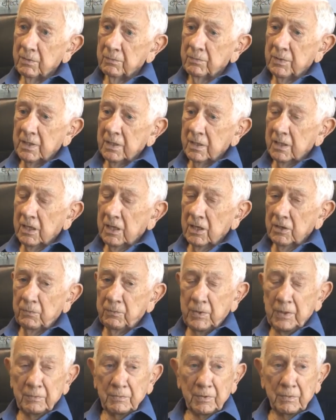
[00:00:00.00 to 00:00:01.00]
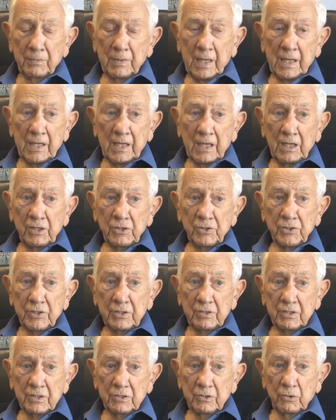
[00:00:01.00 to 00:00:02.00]
but a lot of people my age
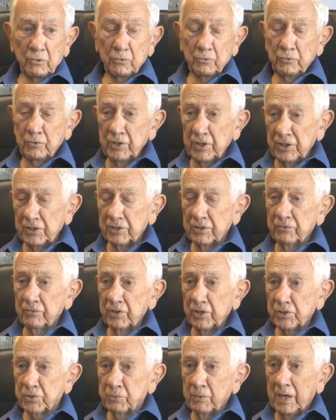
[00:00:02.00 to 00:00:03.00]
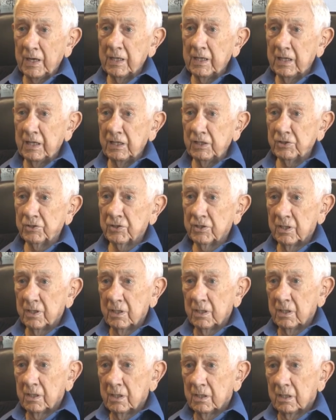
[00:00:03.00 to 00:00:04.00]
either don't re reach my age,
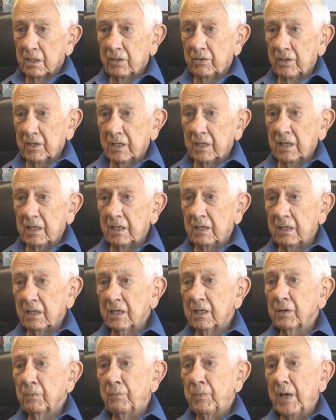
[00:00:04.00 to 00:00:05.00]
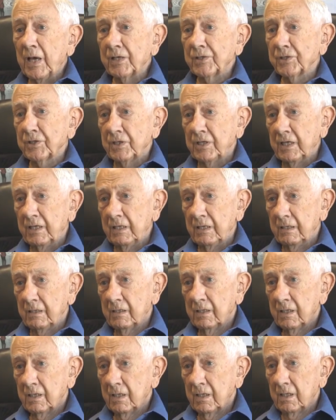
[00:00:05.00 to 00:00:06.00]
or they get incapacitated,
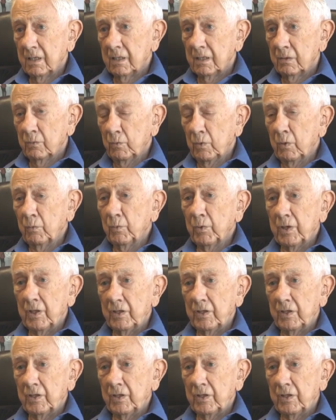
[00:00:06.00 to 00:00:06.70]
one way